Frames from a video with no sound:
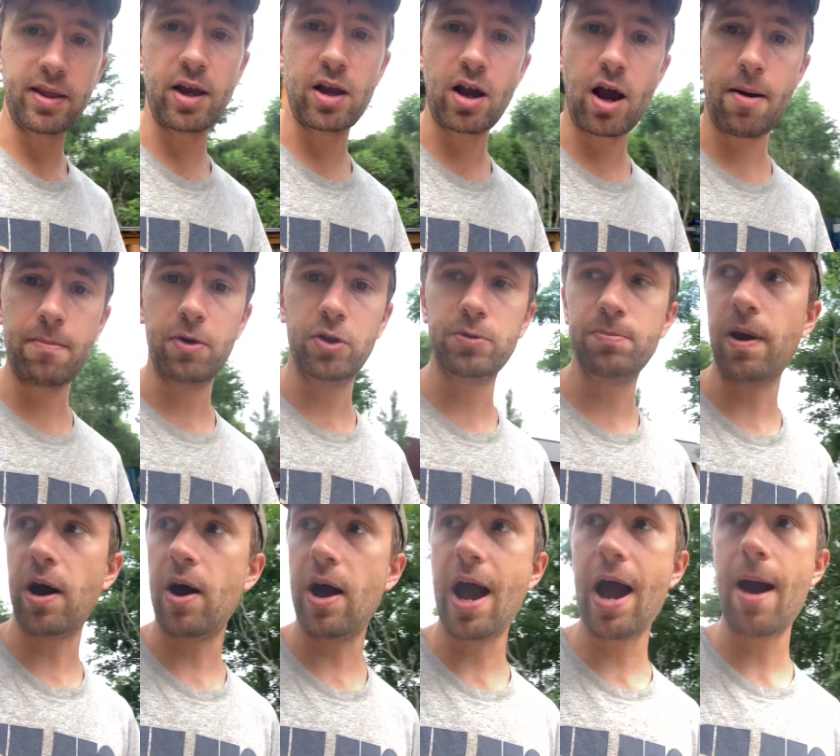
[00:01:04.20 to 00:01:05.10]
that compost
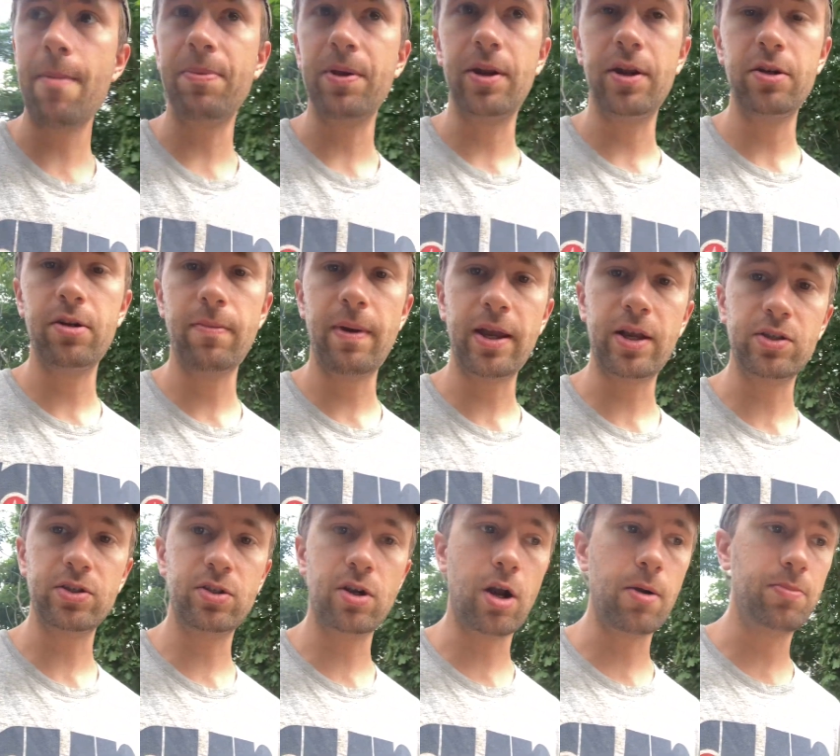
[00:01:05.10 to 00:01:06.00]
pile happen and to make
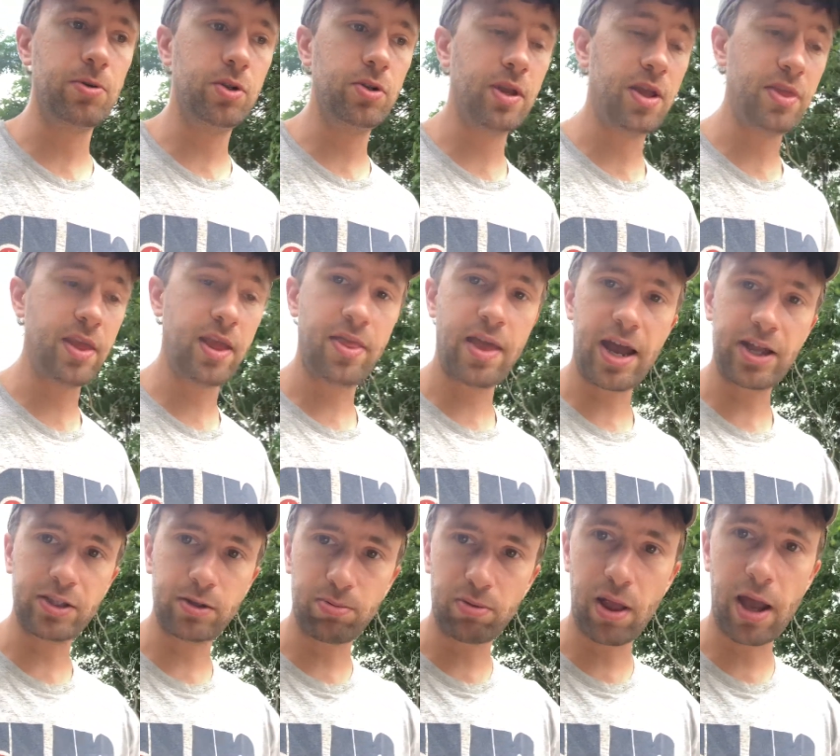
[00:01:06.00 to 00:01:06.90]
it start produce. And then
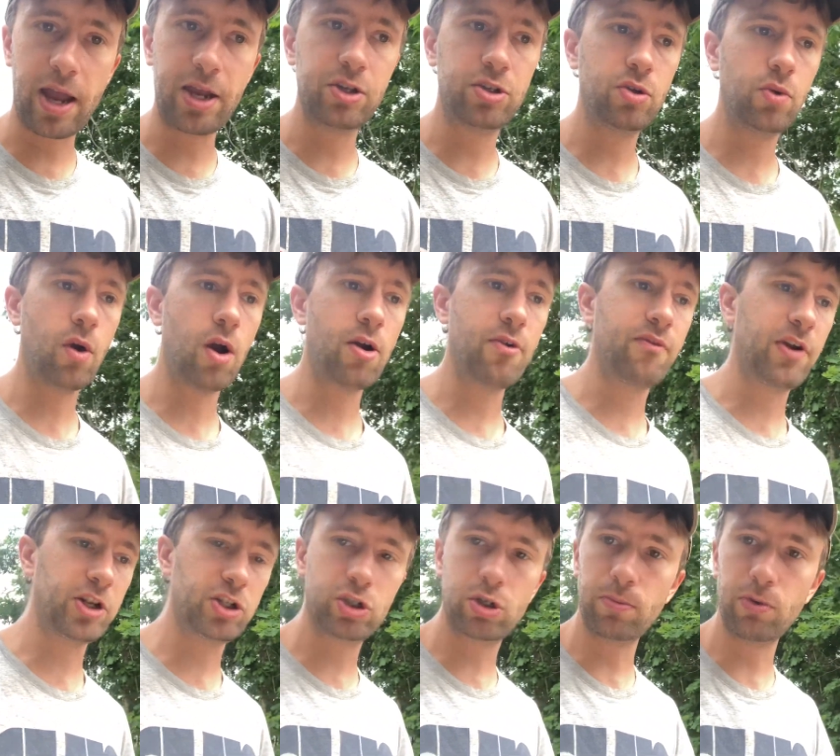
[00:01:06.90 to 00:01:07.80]
that's applied to our
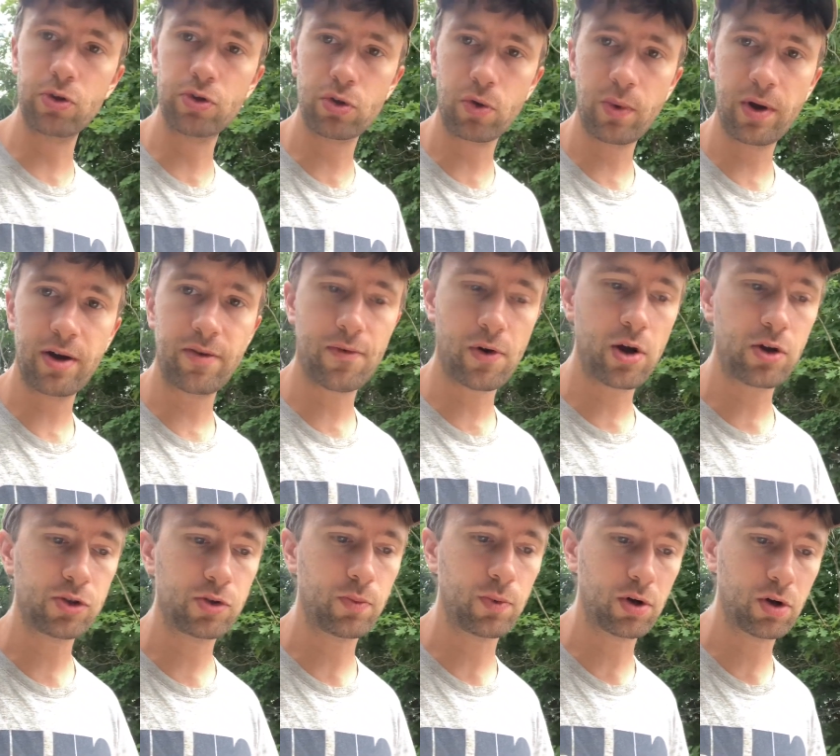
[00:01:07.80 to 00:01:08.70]
vegetables or whatever
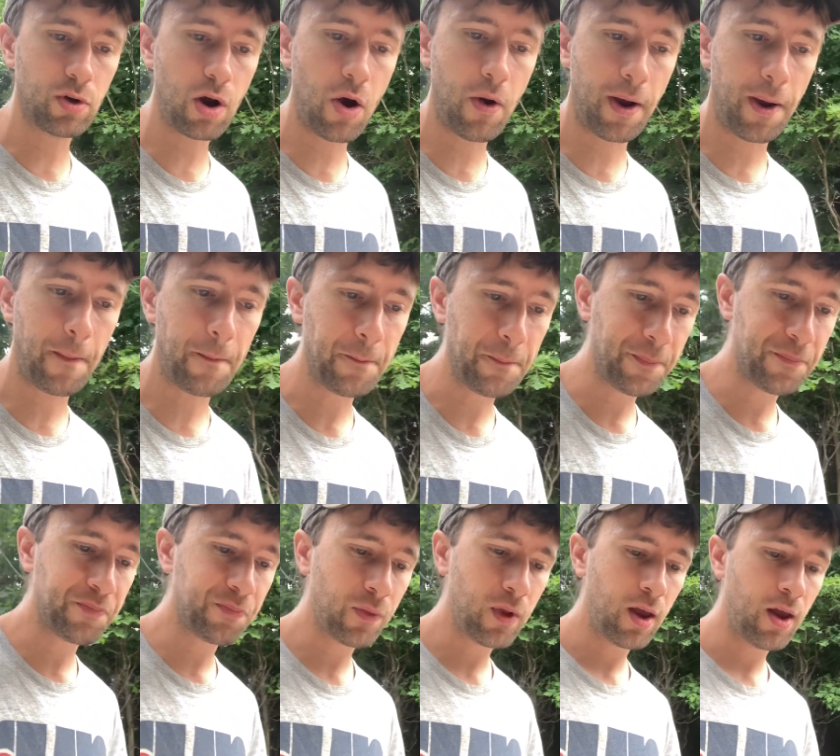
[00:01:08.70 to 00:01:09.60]
else we're growing.
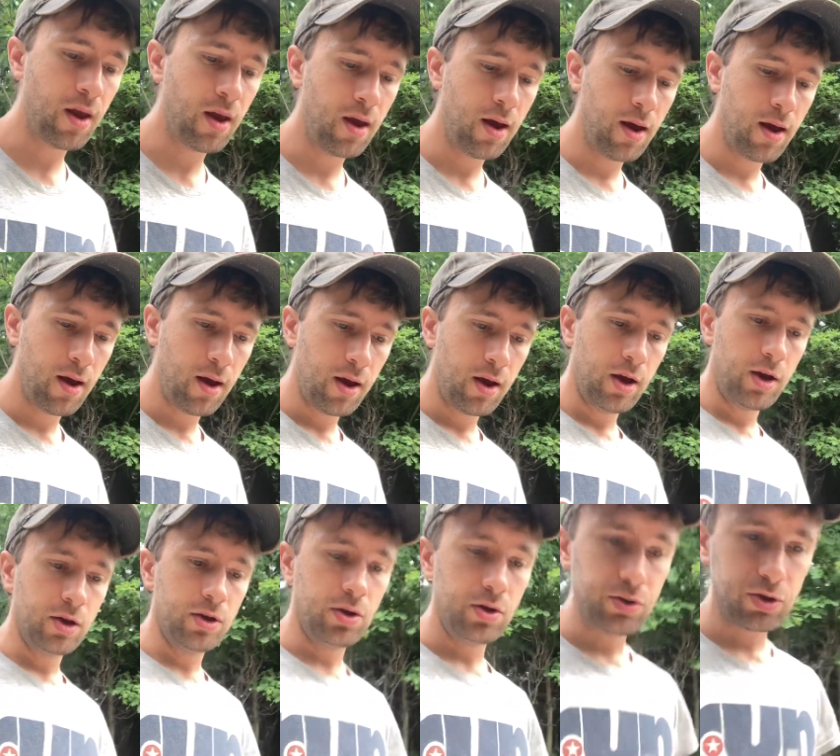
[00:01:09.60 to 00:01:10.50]

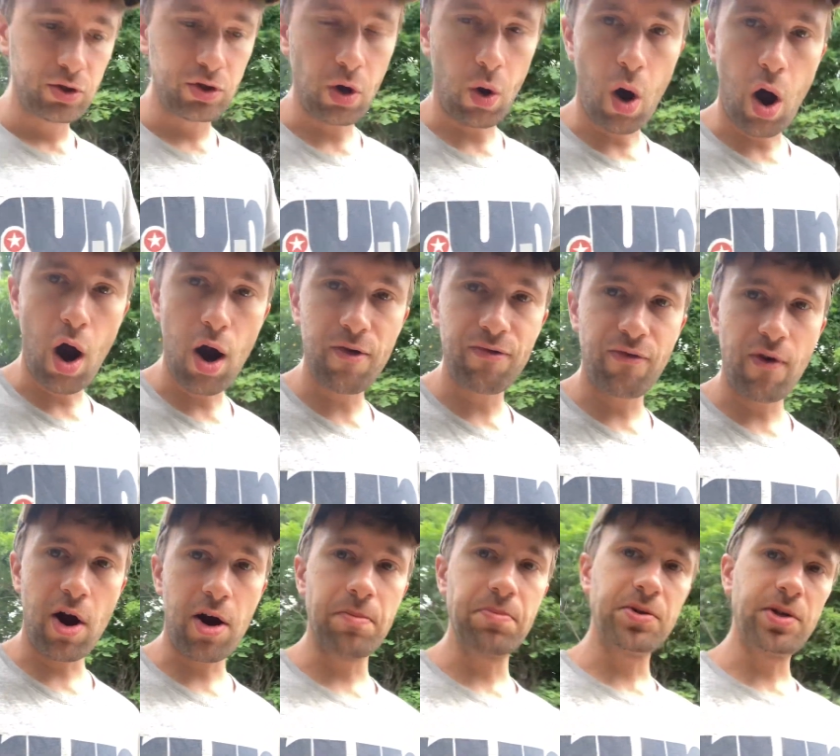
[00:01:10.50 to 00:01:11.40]
So our
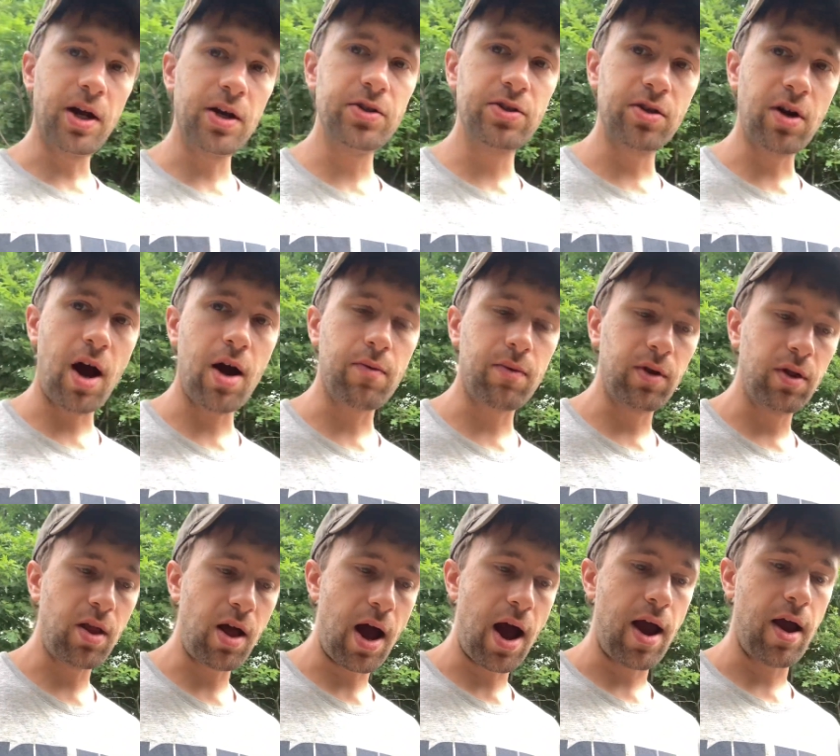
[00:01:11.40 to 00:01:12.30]
farm does not
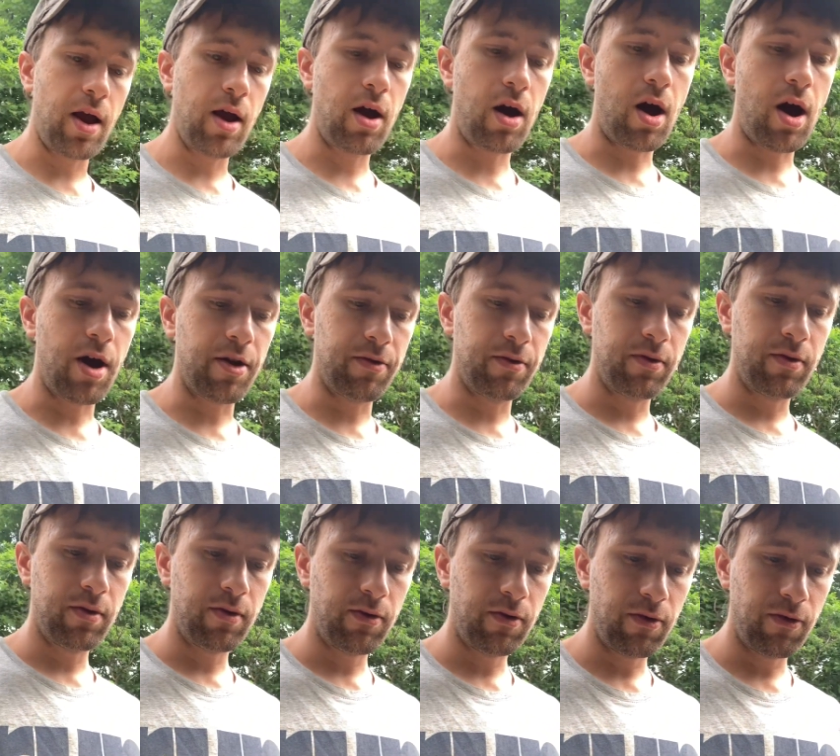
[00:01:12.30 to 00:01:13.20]
rely on
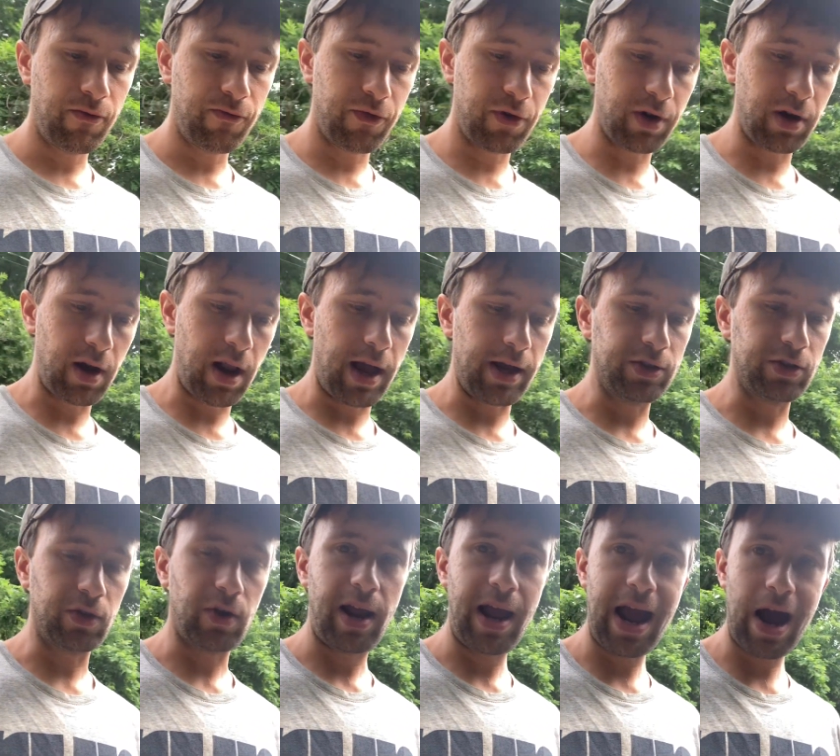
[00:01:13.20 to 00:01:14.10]

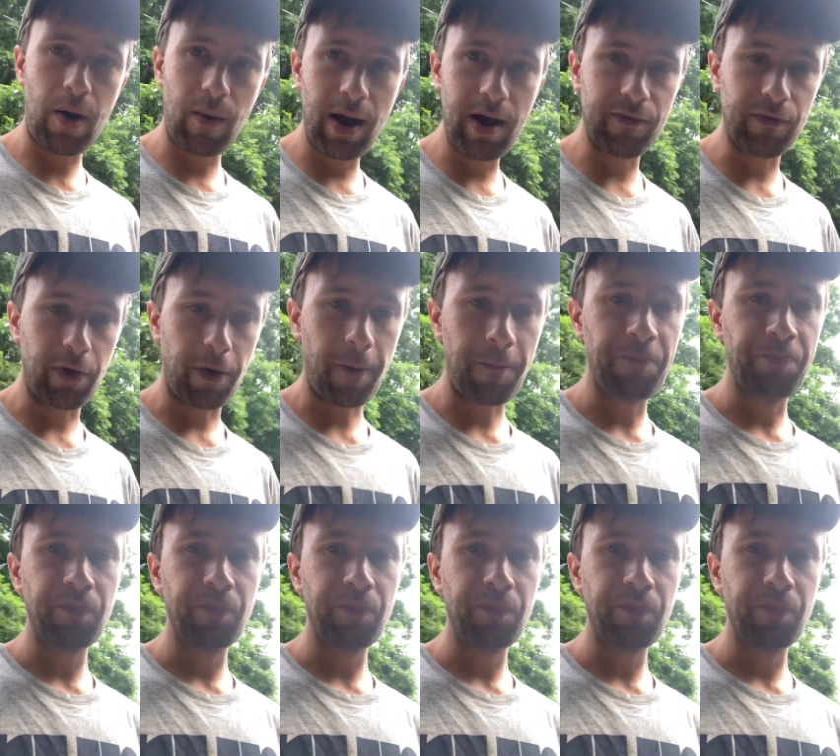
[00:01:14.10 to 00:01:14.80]
fertilizer. However,